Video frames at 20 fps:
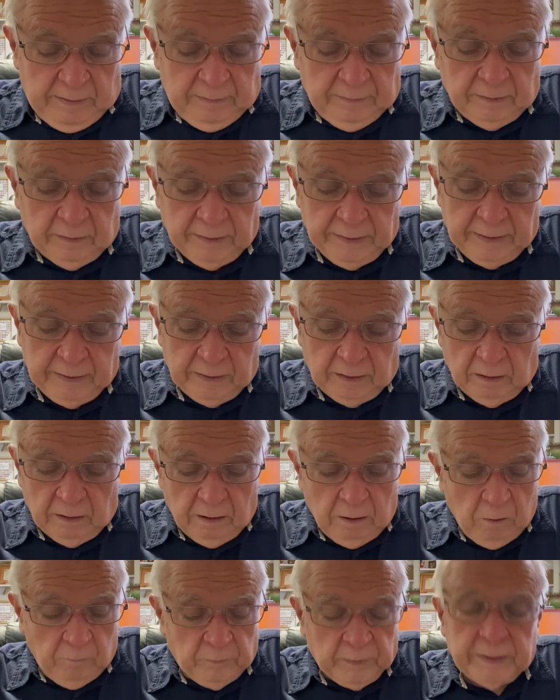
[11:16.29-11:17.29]
The linen
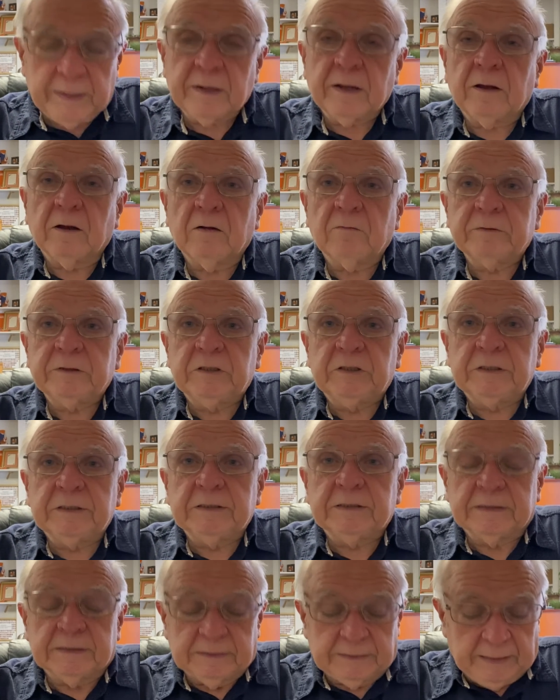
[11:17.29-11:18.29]
cloth that had covered
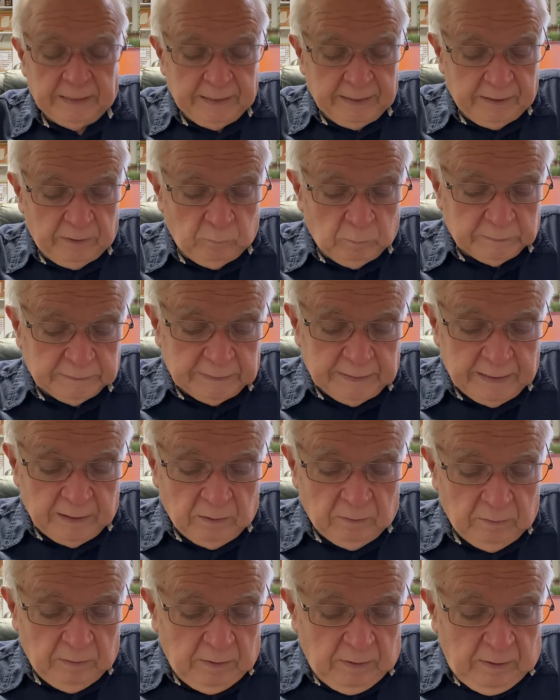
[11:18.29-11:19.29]
Jesus' head was
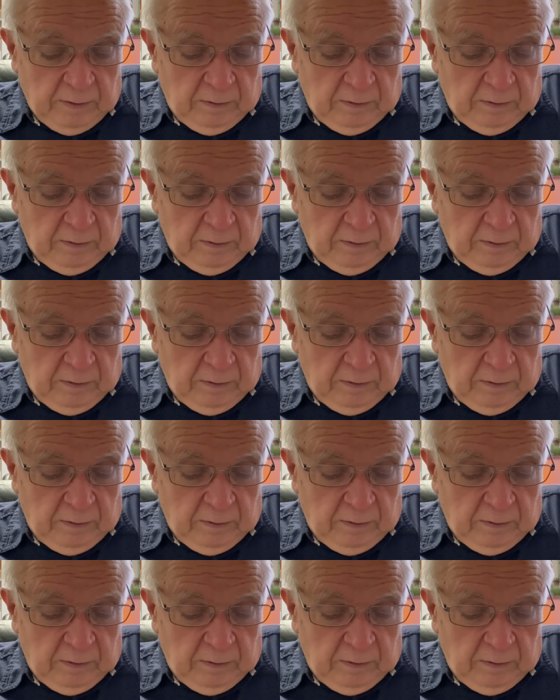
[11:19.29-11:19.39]
now